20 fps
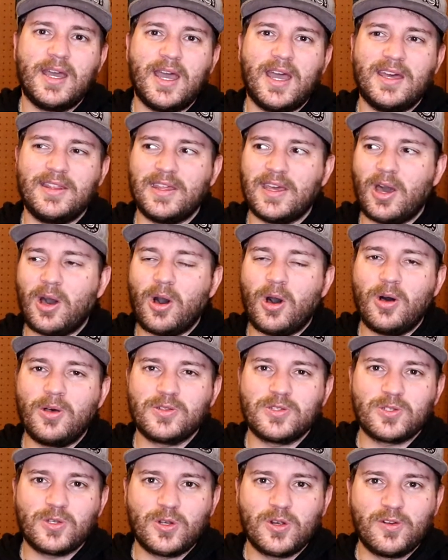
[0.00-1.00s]
and they all
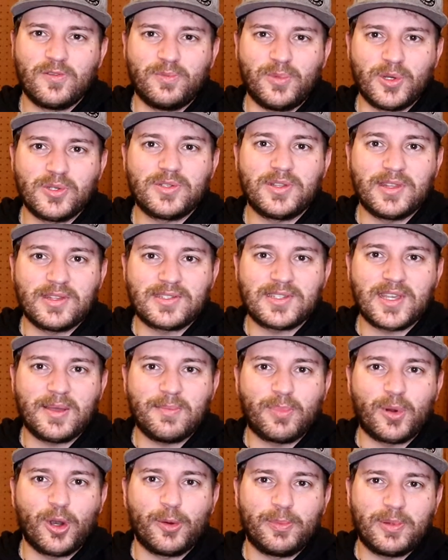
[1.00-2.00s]
serve mostly the
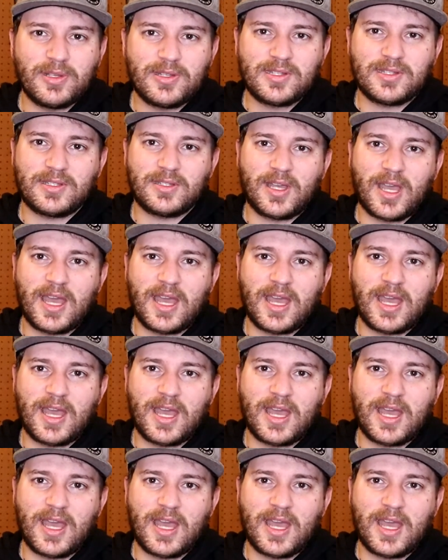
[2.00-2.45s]
same purpose,